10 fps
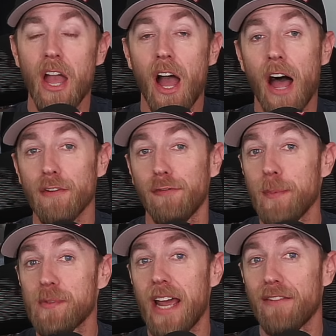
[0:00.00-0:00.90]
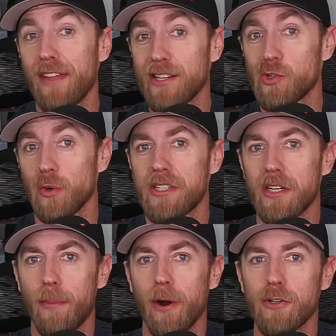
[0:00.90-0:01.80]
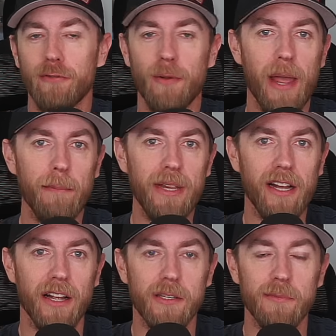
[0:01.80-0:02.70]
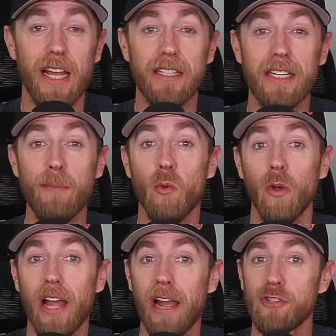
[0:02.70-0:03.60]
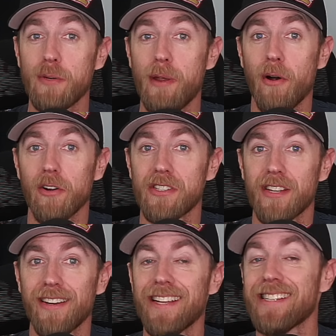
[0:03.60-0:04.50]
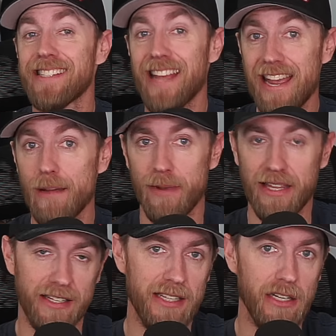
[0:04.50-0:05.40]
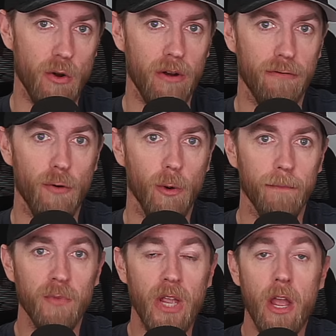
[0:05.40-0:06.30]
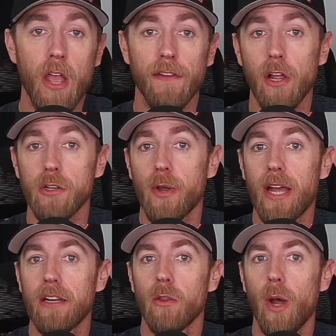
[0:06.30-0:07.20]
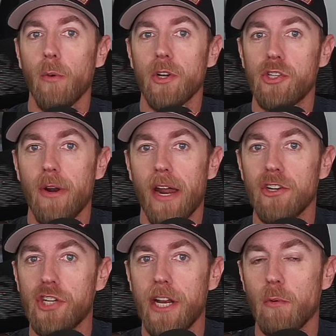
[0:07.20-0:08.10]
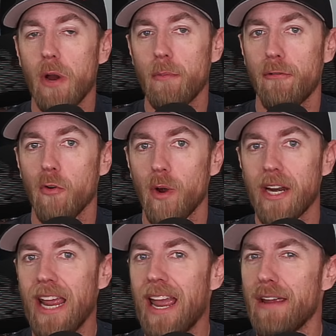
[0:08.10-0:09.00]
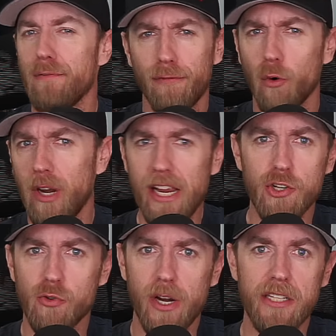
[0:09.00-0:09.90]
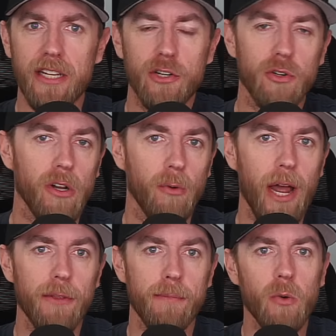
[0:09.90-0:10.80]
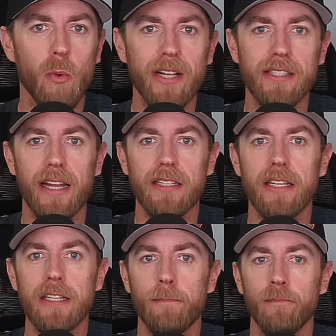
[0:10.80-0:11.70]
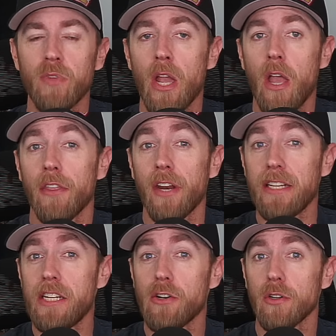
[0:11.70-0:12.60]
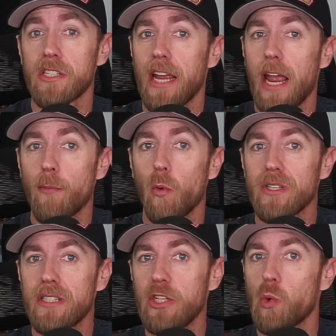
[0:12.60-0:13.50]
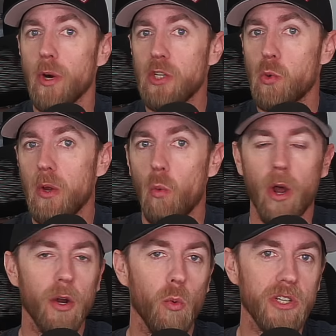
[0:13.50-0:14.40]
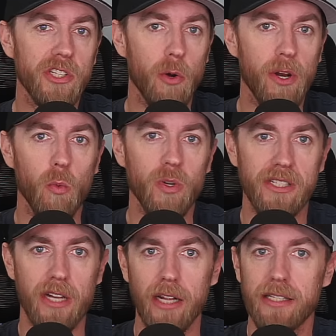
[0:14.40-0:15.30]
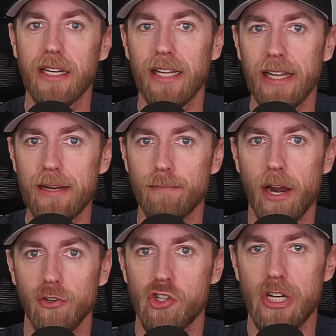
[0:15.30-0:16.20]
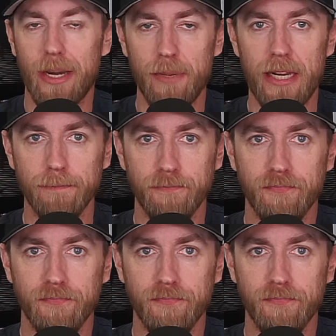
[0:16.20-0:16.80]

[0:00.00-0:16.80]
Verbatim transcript: On the flip side of that Sorensen departure from M B Customs, that team will have Jimmy Mars' son Sam in the seat going forward. They'll also head to the Wild West Shootout in January before running a forty-ish race schedule around the Midwest next season. The nineteen-year-old Sam was the twenty twenty-one Wissota, Wisconsin late model champion.